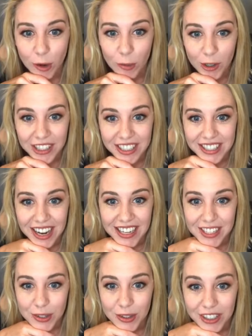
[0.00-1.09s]
Four more days of
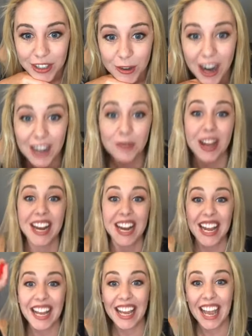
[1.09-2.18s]
high school and then you
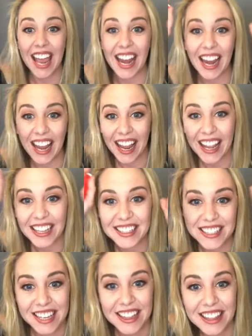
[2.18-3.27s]
graduate. Get
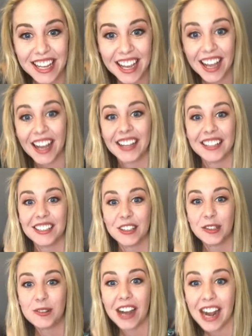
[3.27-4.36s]
it, Cynthia.
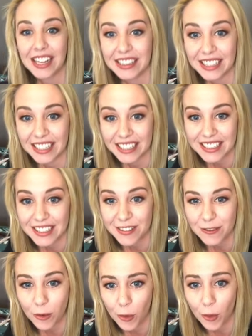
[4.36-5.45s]
You got
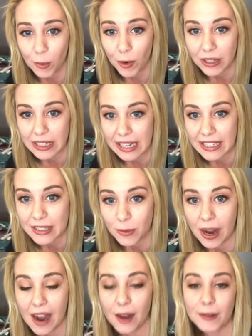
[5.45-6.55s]
this. Four more days.
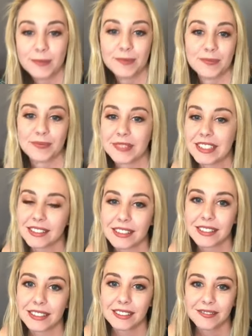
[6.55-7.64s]
Wow.
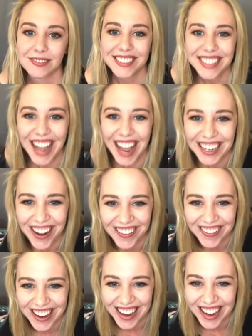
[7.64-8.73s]
Hi,
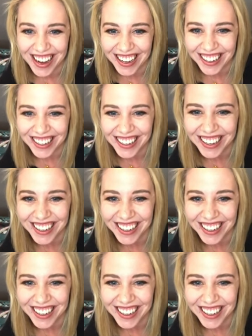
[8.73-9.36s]
Colleen.